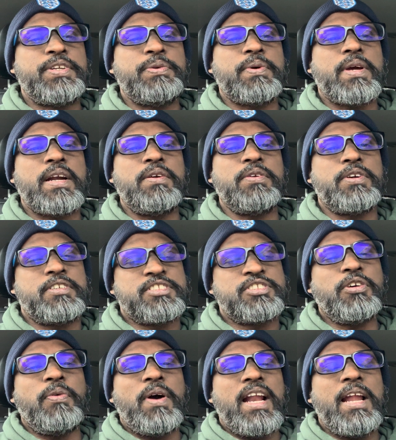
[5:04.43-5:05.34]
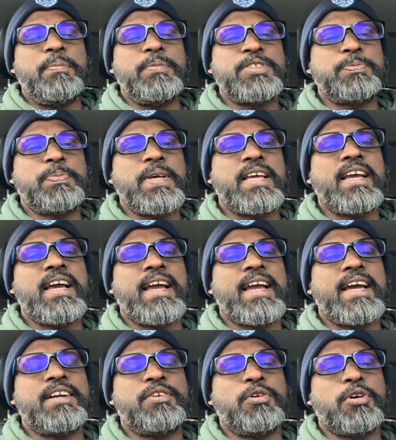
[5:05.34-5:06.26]
So while I'm speaking, I can talk
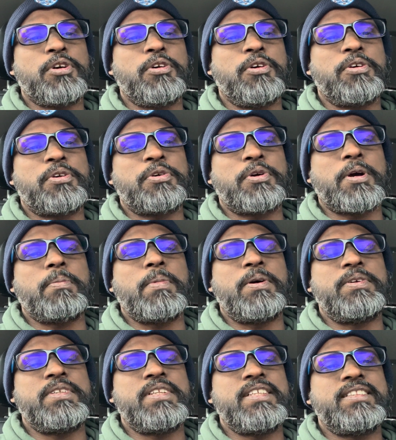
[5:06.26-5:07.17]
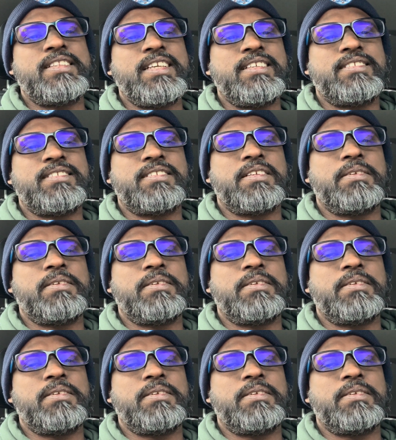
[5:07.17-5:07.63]
about the things, maybe